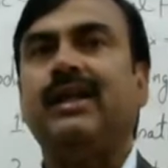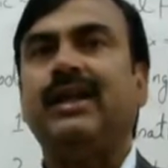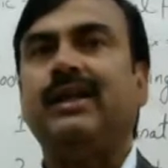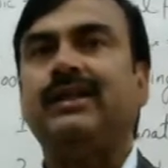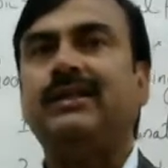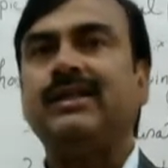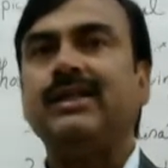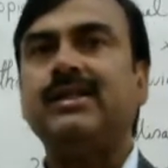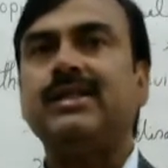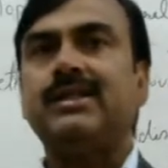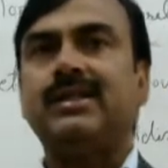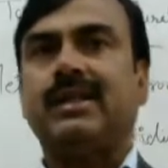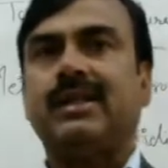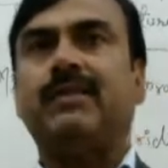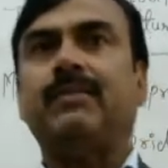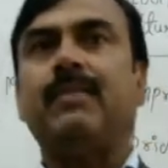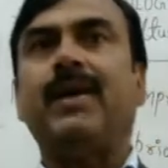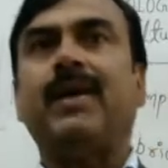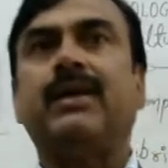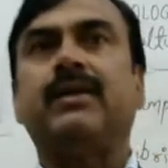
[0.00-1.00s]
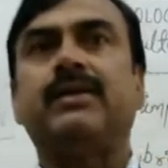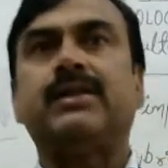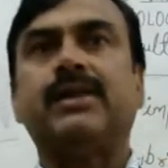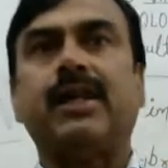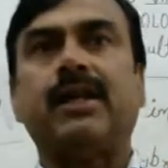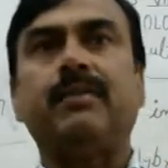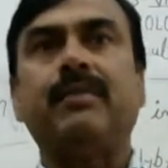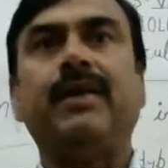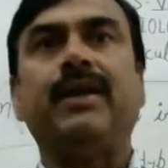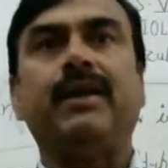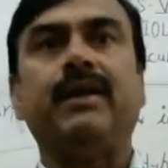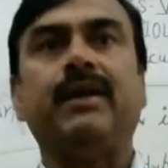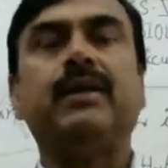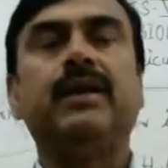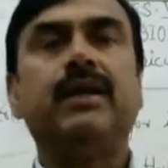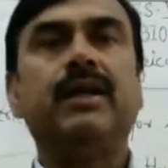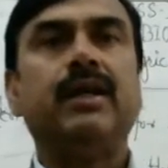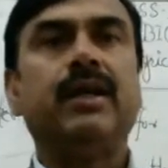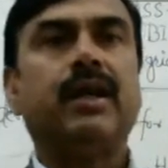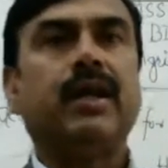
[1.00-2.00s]
in this segment,
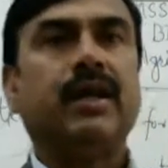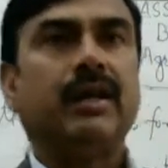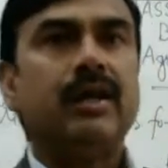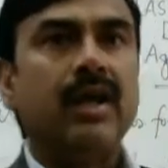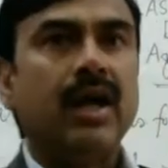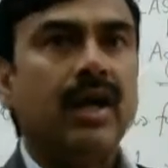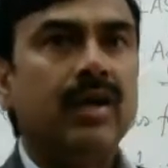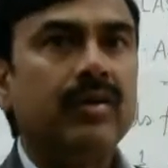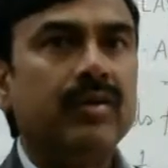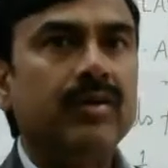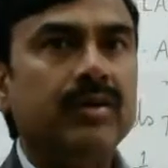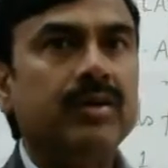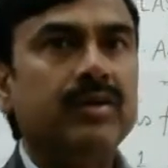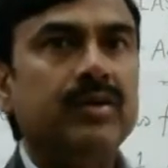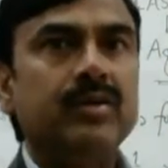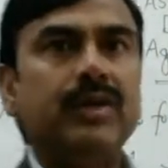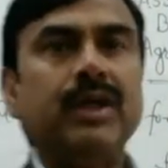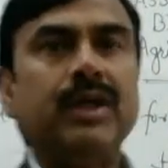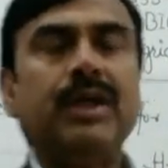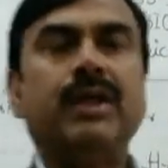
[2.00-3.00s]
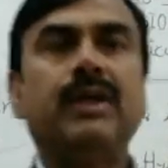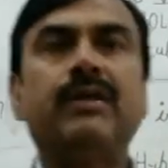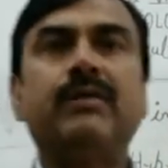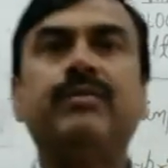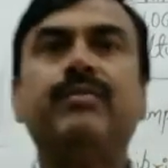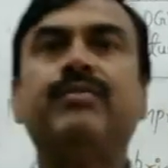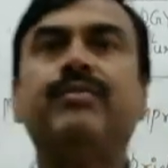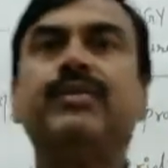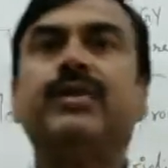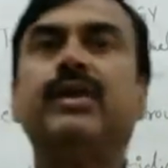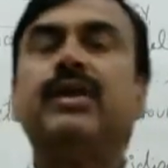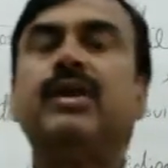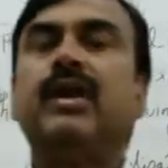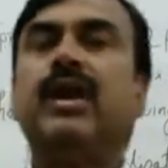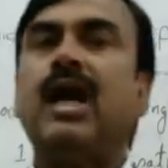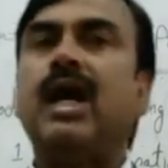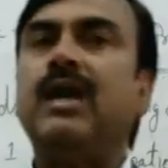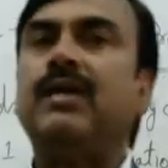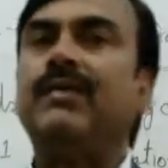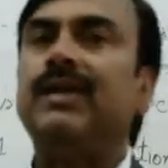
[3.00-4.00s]
now today
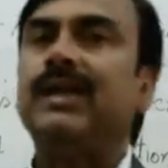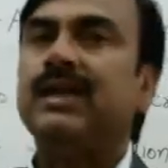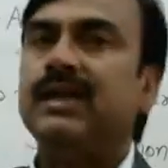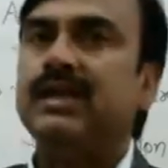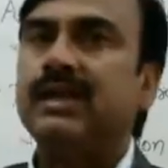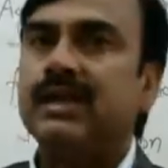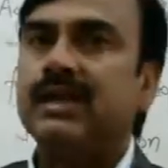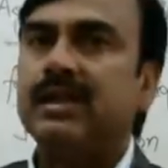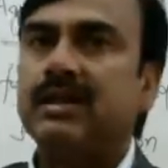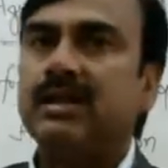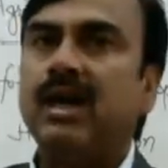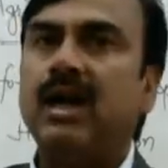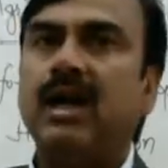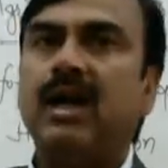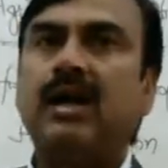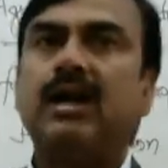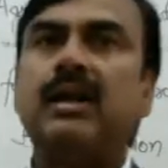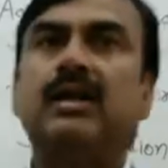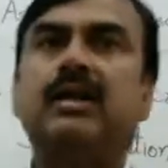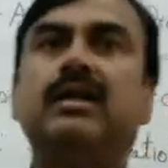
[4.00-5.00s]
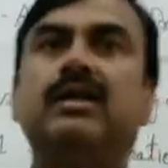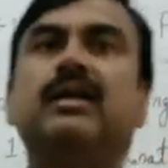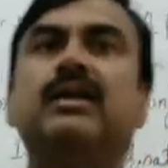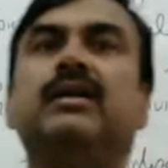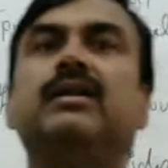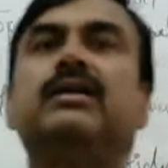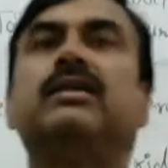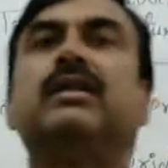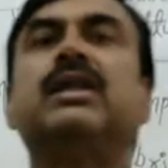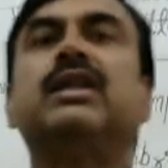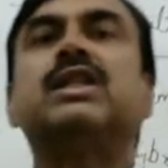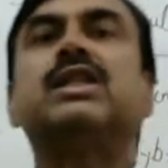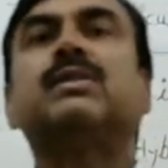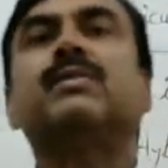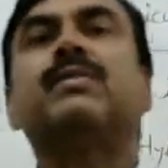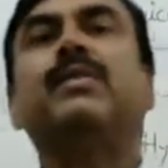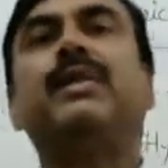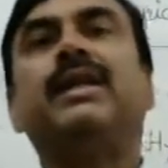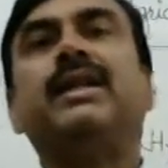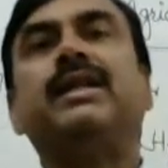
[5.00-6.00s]
I will start the
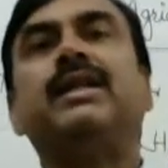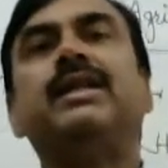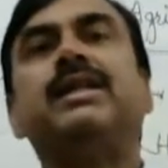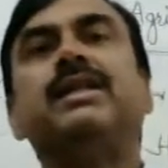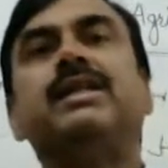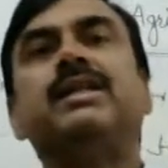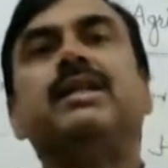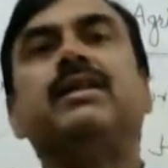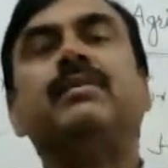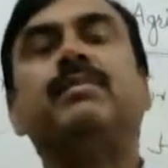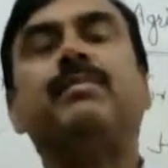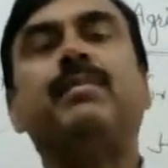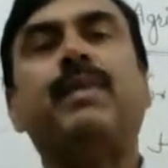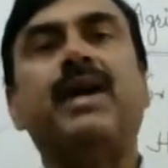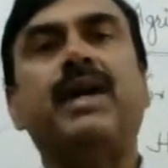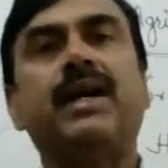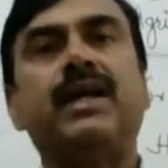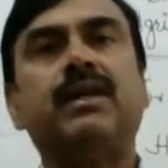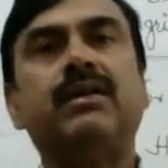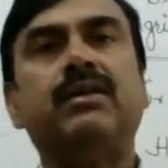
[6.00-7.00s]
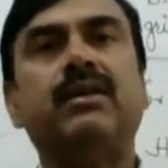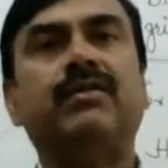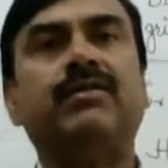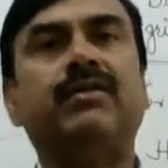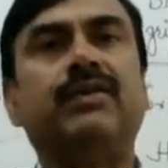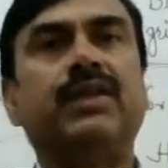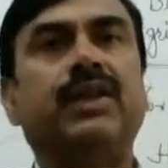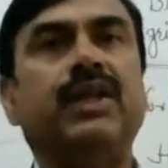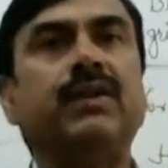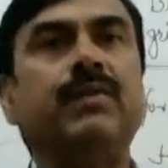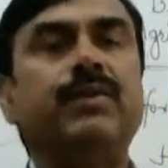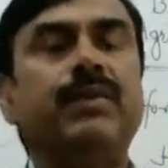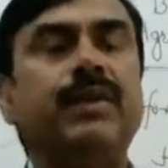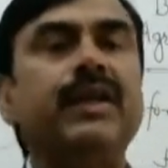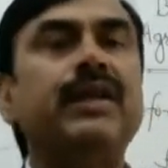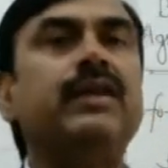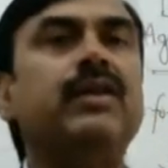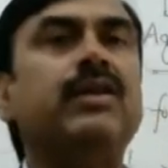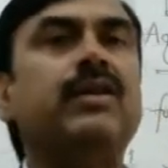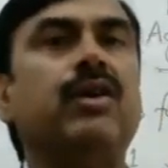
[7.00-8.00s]
explanation part of
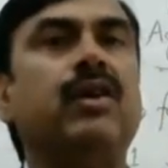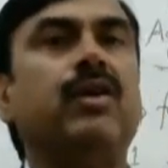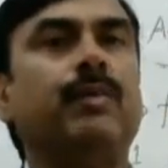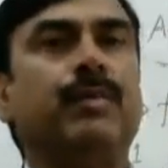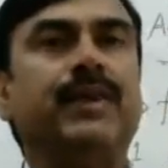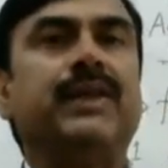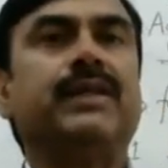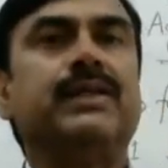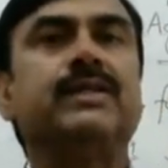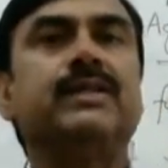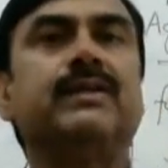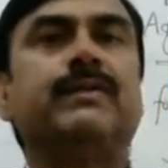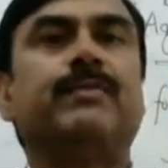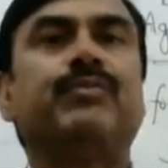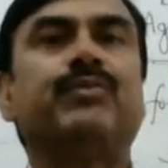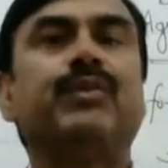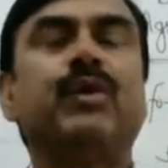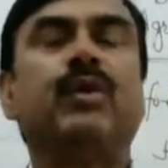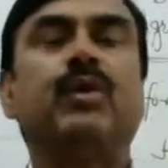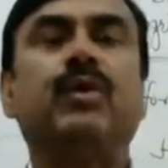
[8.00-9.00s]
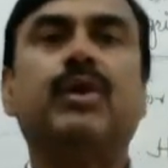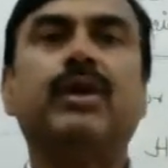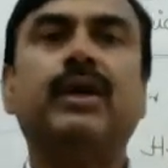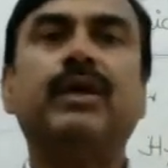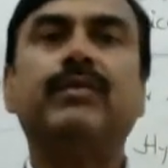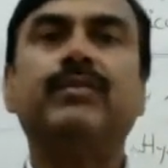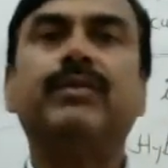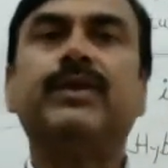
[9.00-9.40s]
different topics. Okay?